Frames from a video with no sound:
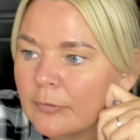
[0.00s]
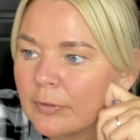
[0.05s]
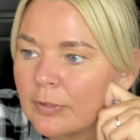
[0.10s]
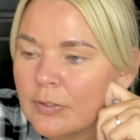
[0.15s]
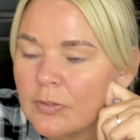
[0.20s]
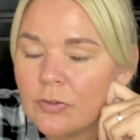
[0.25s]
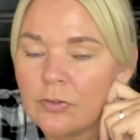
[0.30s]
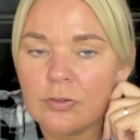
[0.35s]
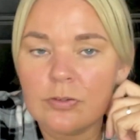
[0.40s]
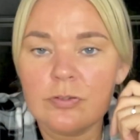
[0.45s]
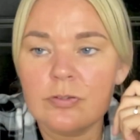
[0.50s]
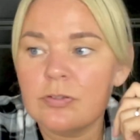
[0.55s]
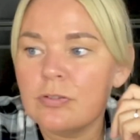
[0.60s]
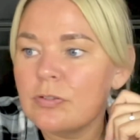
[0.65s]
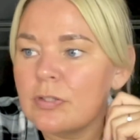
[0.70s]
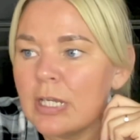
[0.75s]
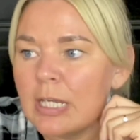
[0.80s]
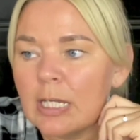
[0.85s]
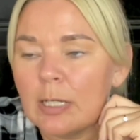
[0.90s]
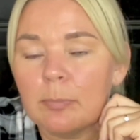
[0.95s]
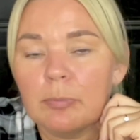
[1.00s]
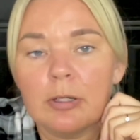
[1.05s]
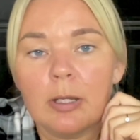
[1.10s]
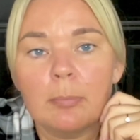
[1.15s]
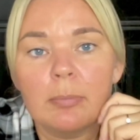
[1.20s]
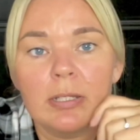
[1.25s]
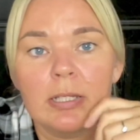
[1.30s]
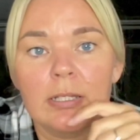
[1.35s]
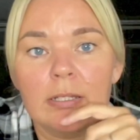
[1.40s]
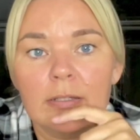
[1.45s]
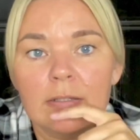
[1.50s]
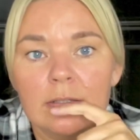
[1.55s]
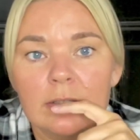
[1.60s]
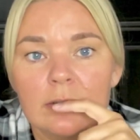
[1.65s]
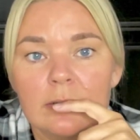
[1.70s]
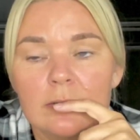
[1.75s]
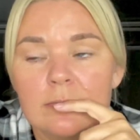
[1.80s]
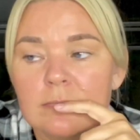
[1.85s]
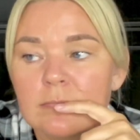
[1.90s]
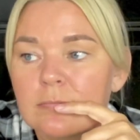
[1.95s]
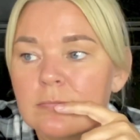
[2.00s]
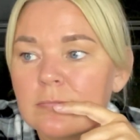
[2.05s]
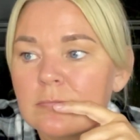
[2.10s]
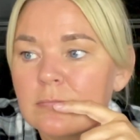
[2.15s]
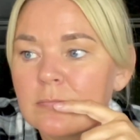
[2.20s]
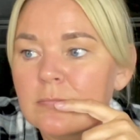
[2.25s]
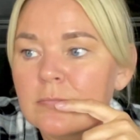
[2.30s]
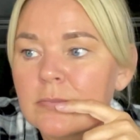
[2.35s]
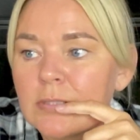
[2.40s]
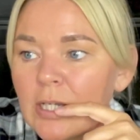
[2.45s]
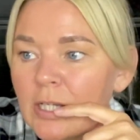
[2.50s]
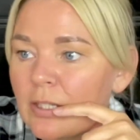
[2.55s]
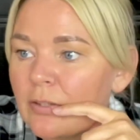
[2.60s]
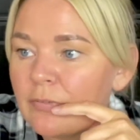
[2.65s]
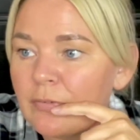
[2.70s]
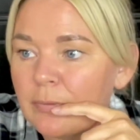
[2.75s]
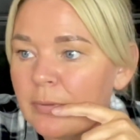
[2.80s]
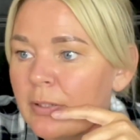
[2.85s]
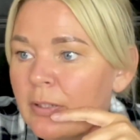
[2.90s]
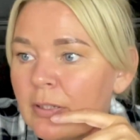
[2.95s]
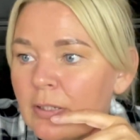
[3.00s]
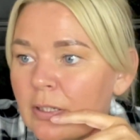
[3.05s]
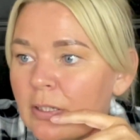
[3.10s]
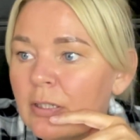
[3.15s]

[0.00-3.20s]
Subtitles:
Steak, probably. I love it when